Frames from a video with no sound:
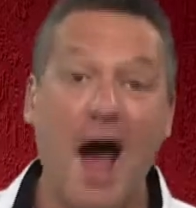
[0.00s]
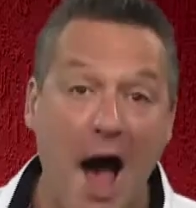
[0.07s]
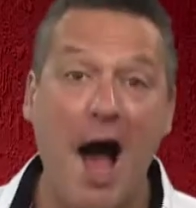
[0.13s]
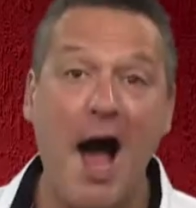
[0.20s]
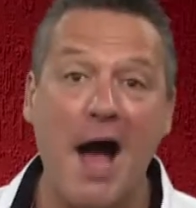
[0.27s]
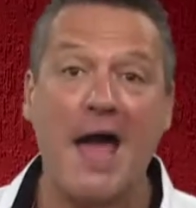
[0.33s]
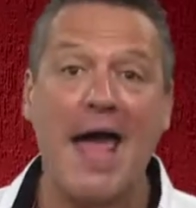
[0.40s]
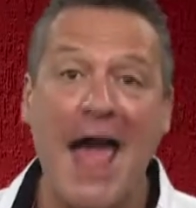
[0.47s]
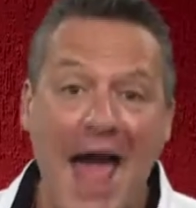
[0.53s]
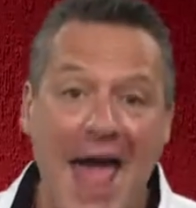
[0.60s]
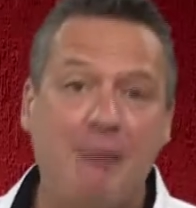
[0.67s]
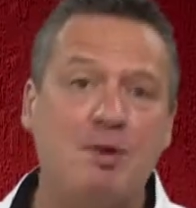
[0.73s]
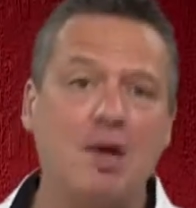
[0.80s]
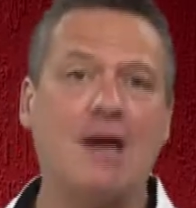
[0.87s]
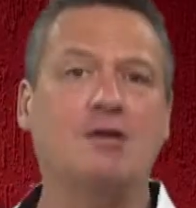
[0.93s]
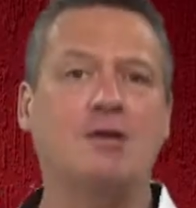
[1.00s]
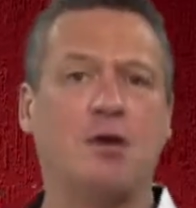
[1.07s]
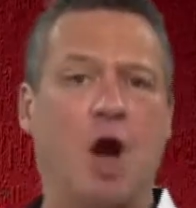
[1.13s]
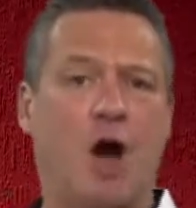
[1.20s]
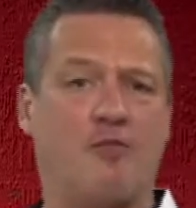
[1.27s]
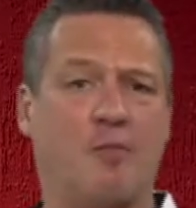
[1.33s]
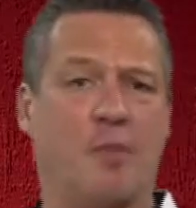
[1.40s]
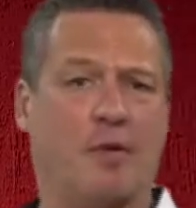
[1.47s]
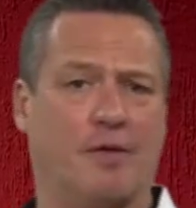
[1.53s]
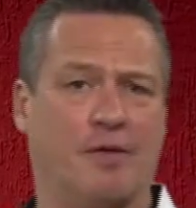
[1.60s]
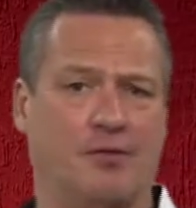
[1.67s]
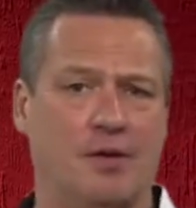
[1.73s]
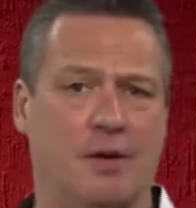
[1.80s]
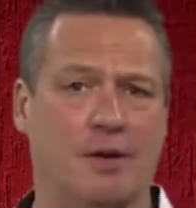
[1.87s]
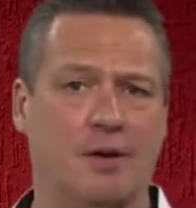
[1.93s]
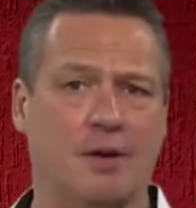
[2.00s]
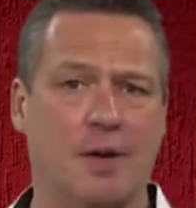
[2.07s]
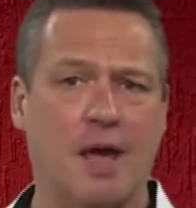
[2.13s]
I am going to laugh more this year.